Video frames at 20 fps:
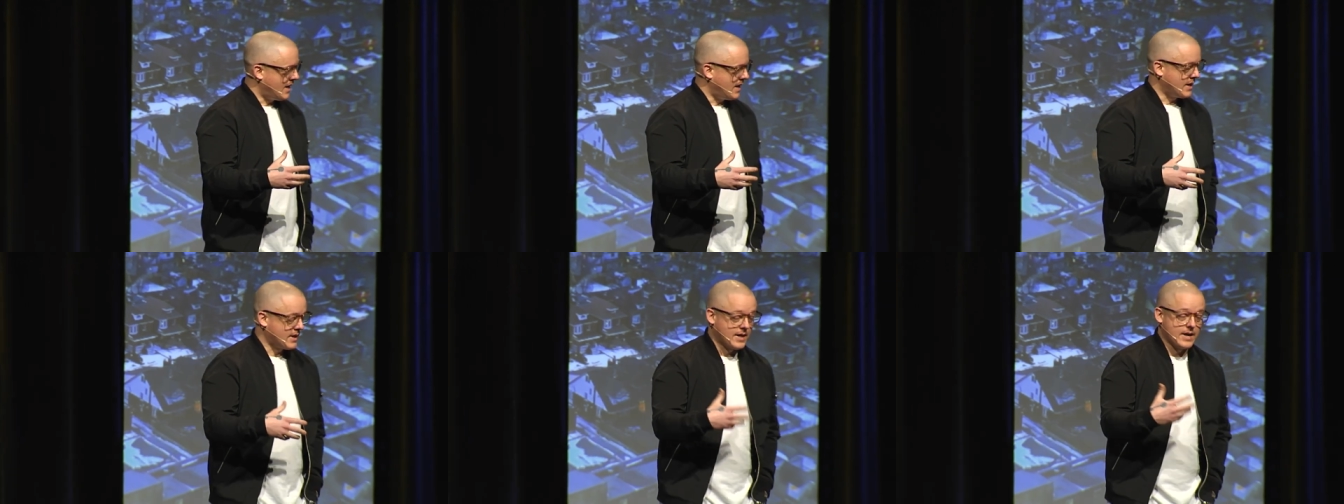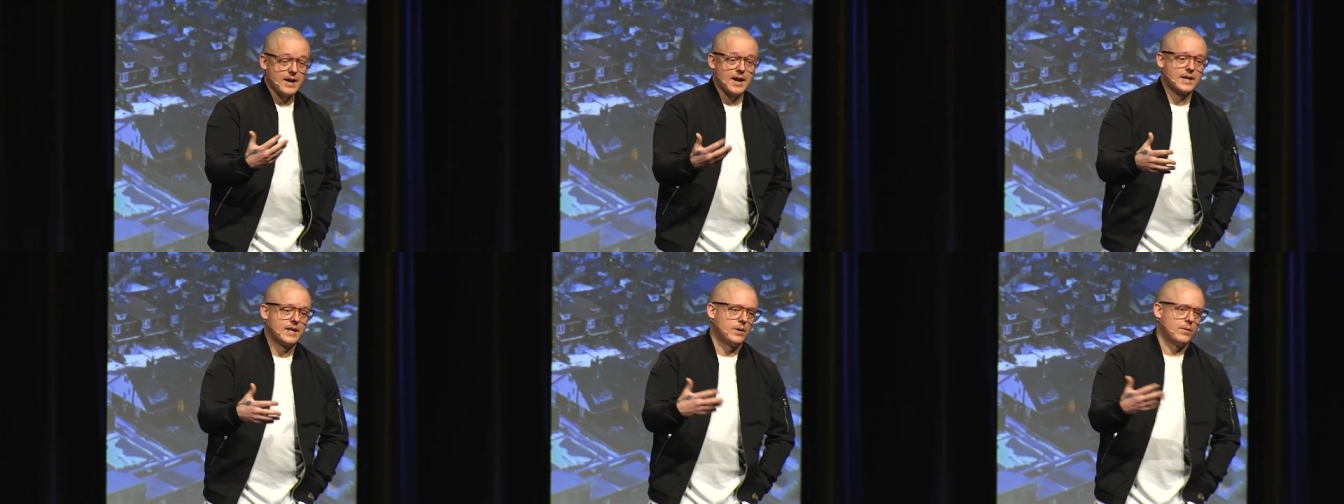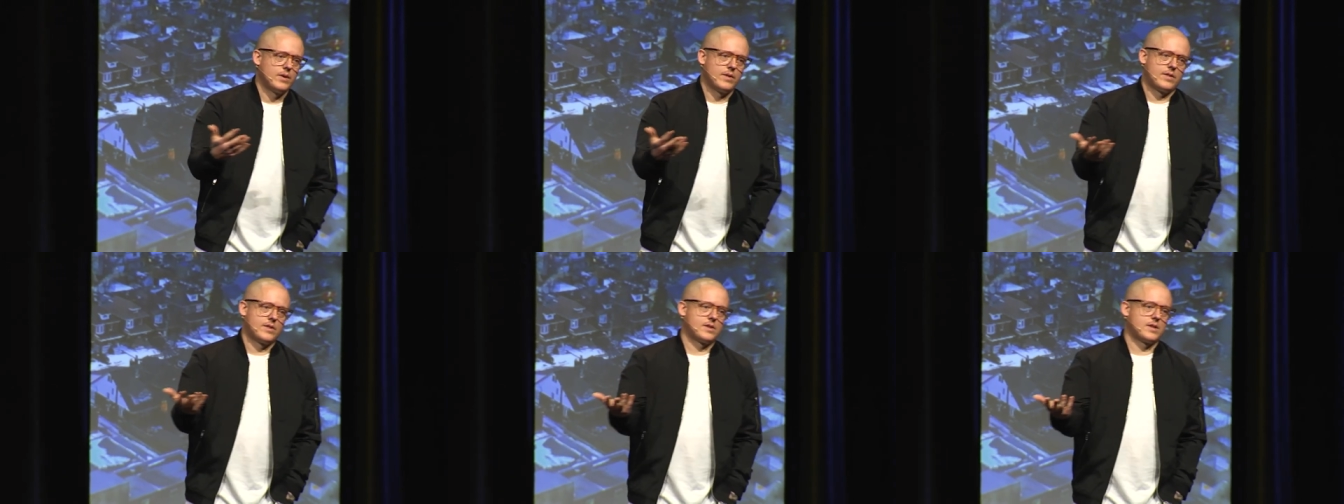and connecting
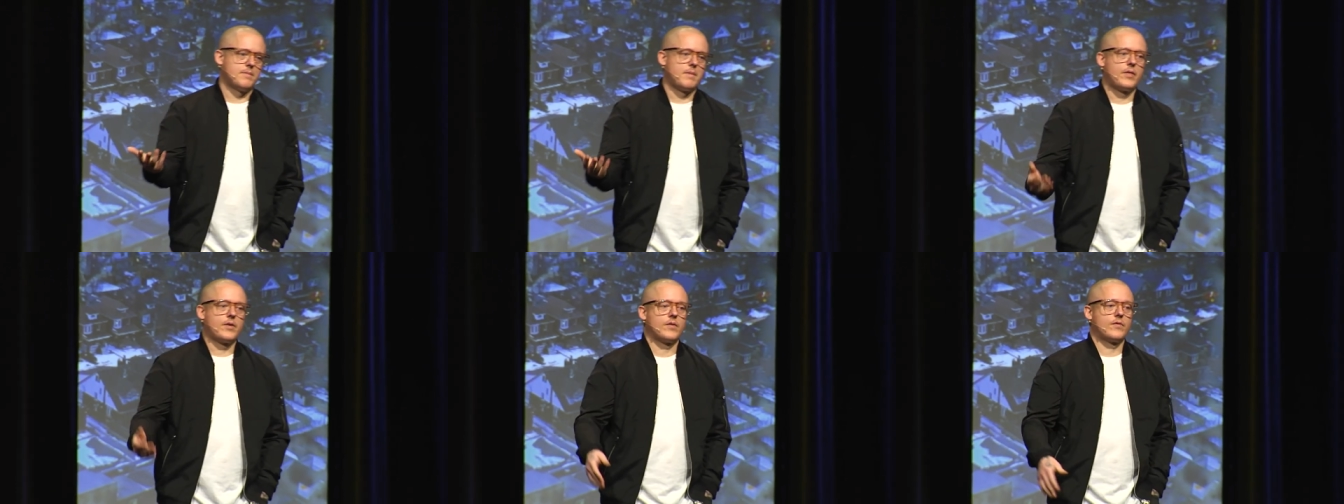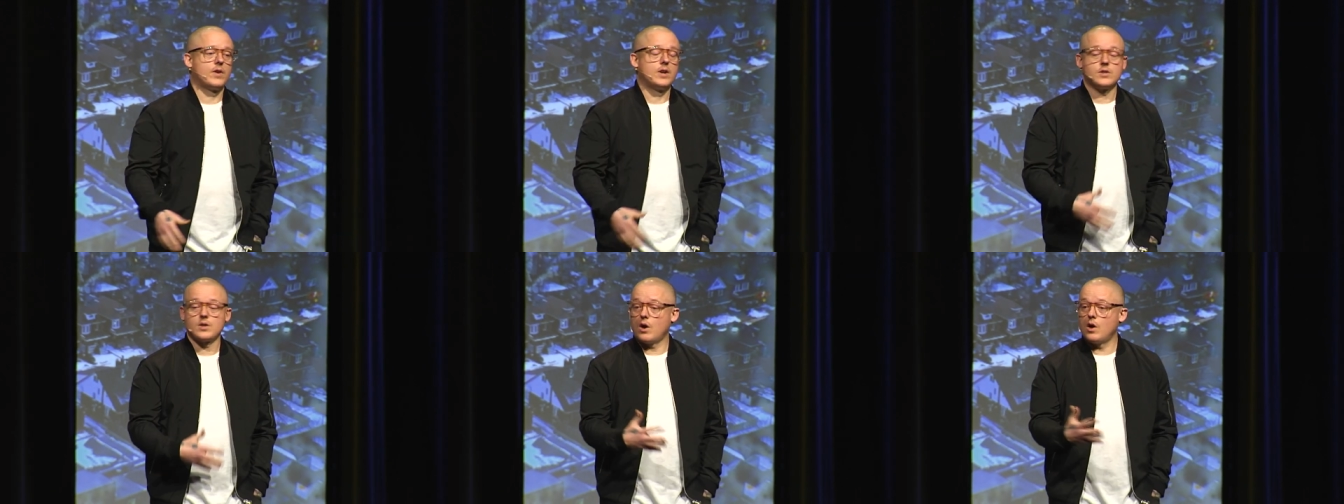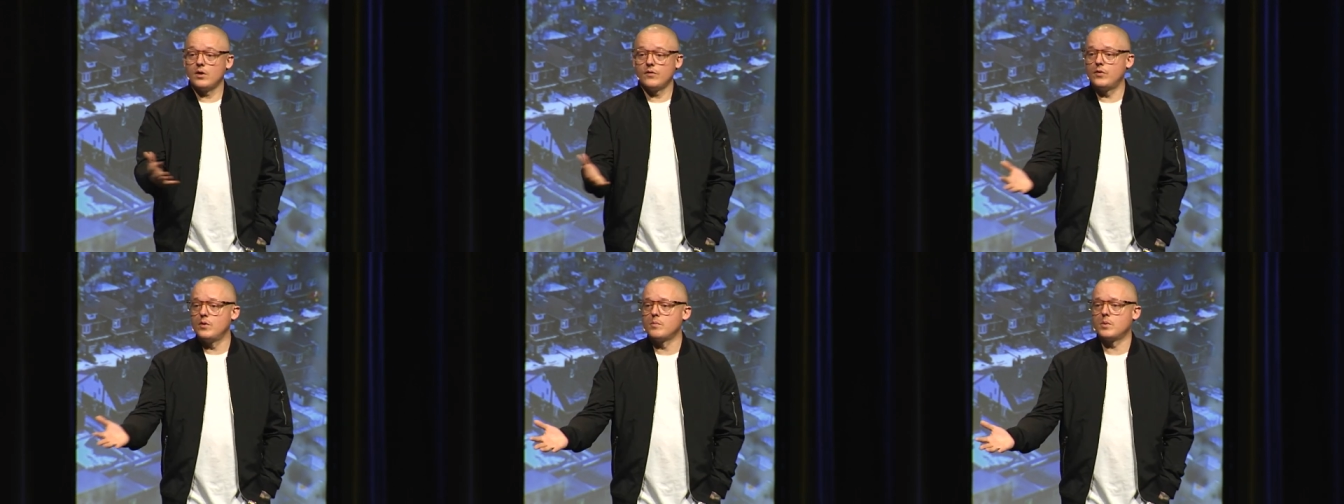with some other friends,
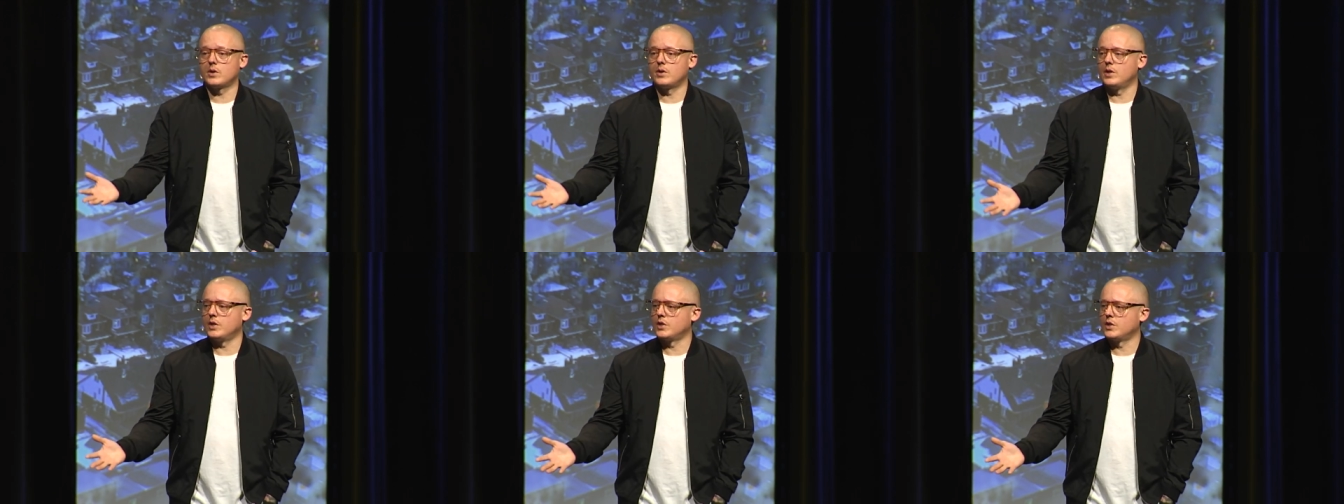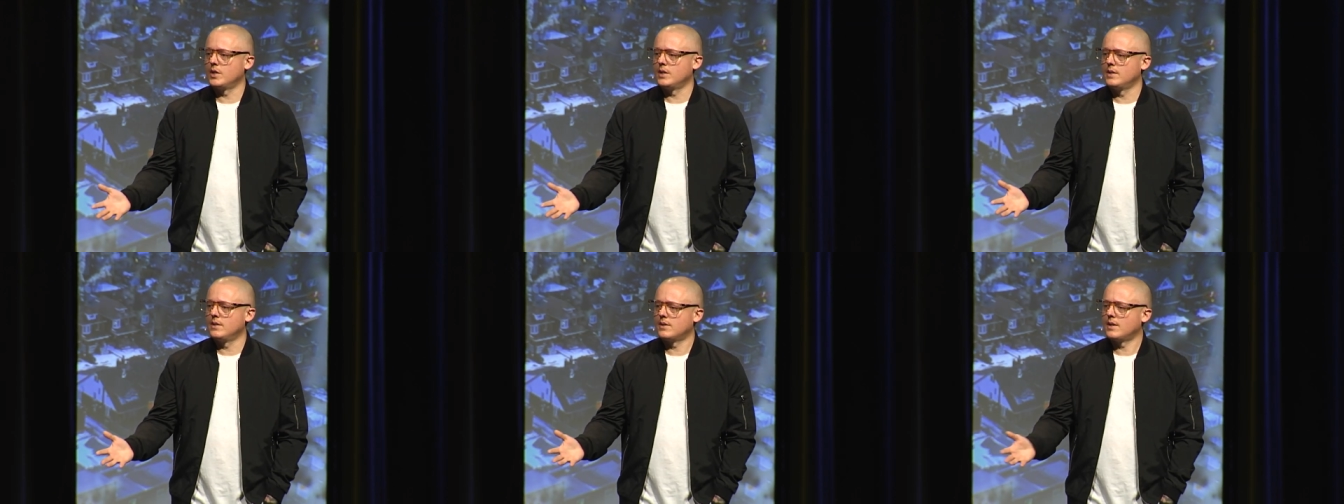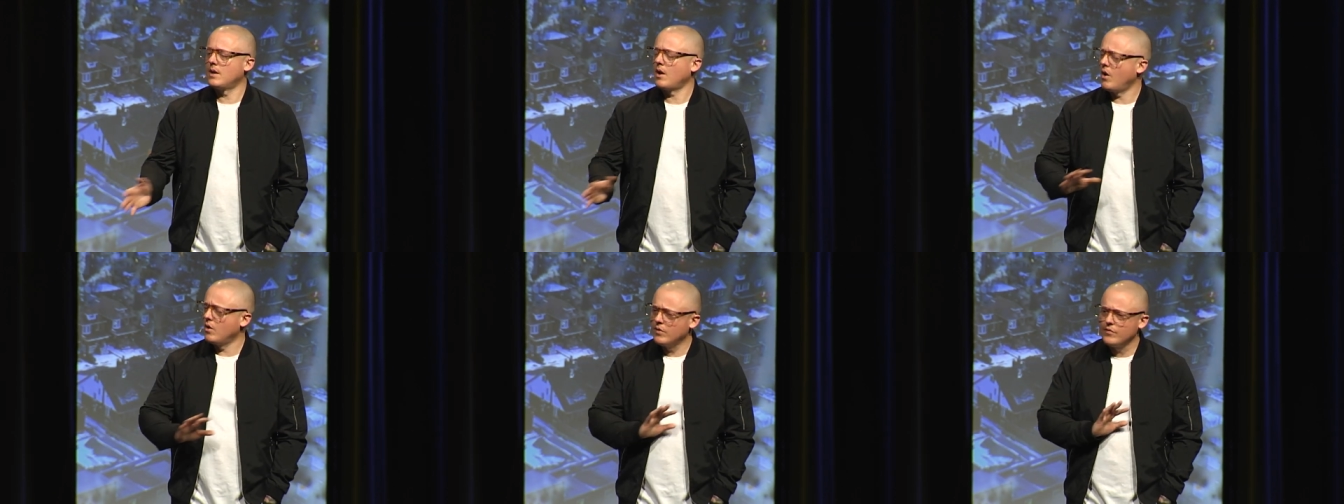all of whom were Christians
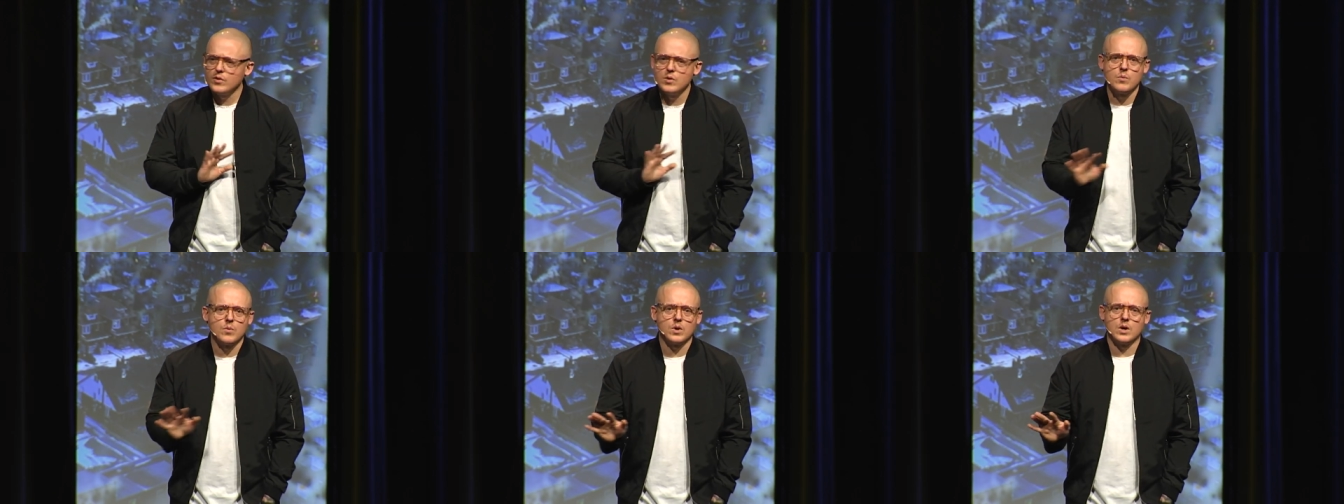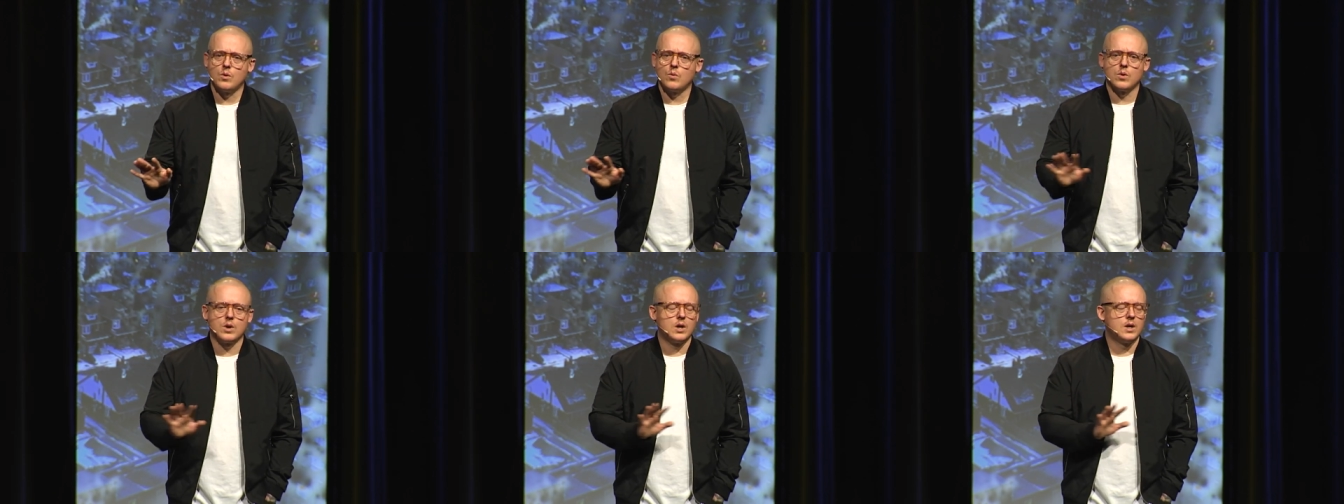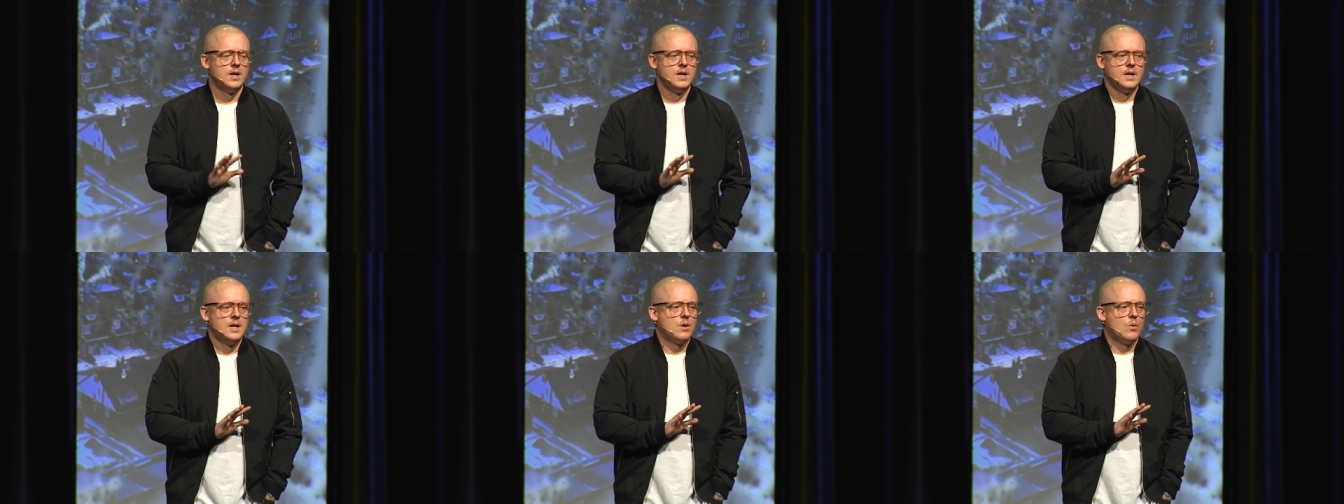and all of whom were,
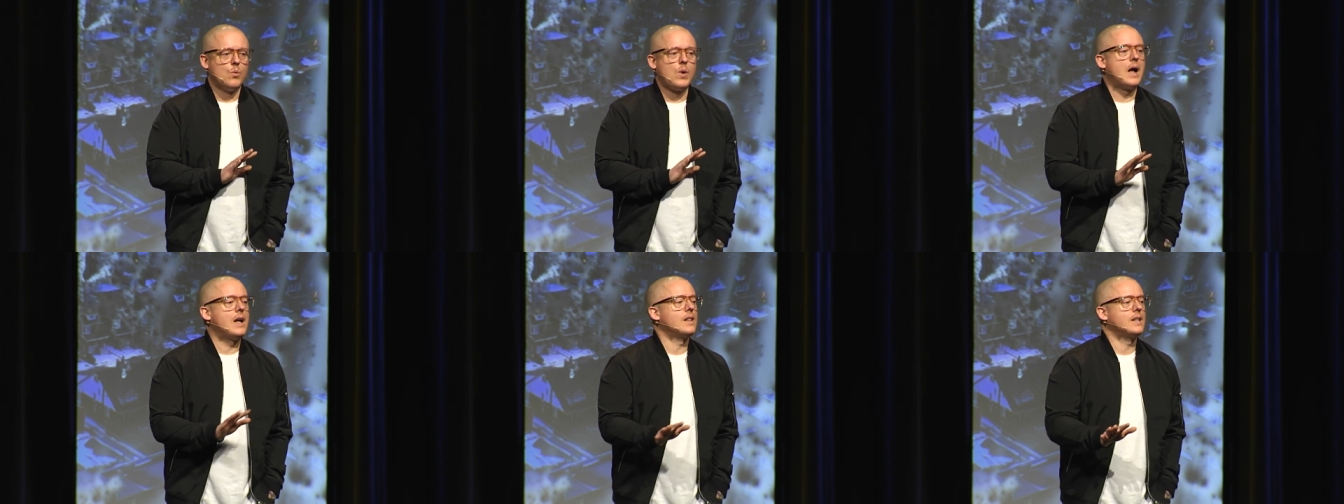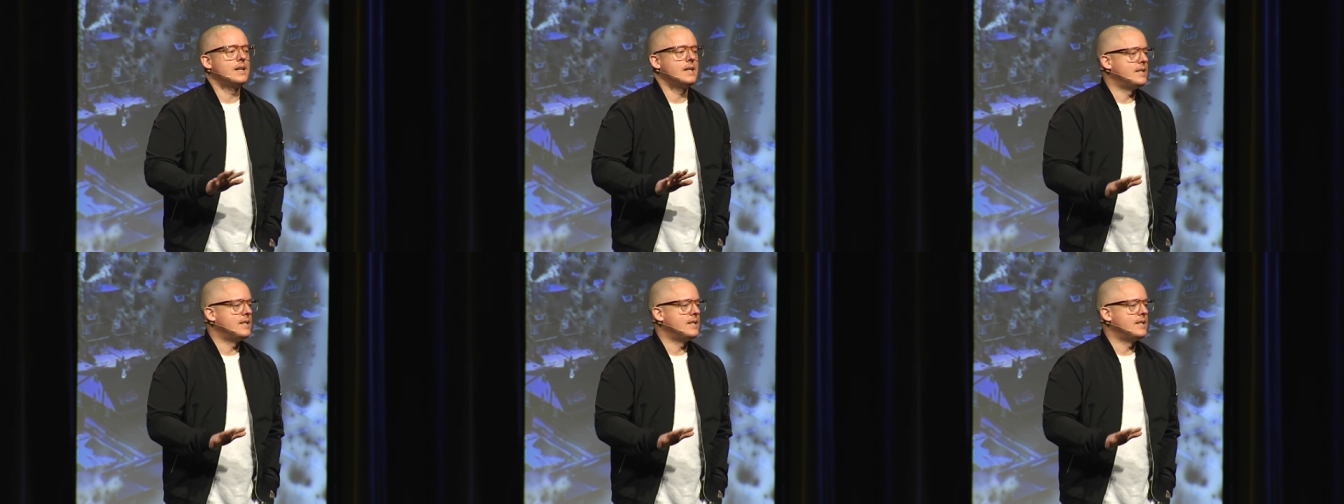were well